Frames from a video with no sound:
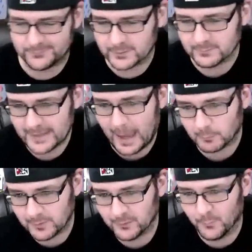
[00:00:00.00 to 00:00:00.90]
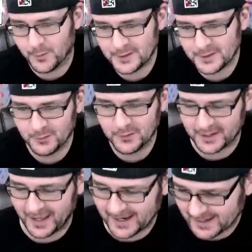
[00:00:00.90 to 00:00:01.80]
that would be the one he would
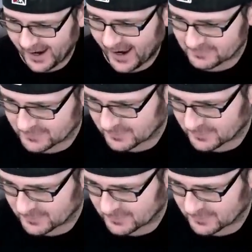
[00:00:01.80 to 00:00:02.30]
look at. I'm.